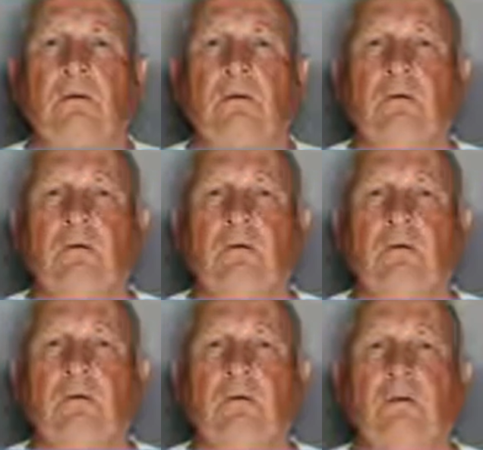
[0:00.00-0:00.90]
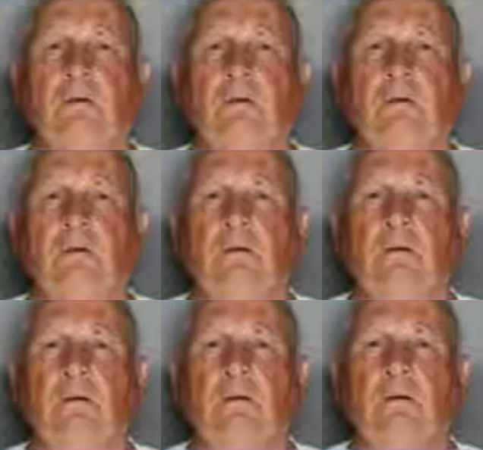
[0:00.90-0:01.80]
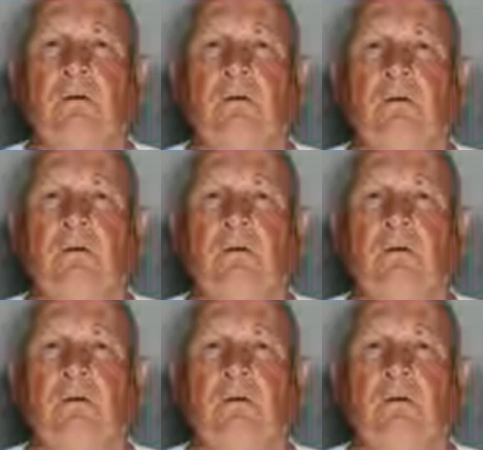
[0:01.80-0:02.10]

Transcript: This person isn't speaking.